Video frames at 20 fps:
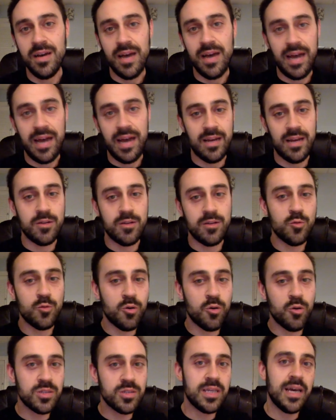And
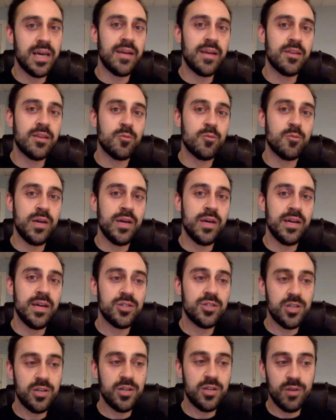towards the end of the week,
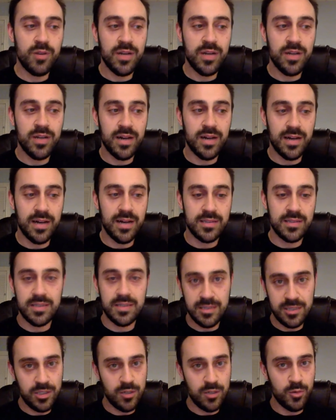she realized
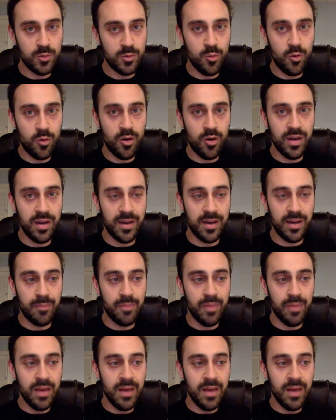as she was working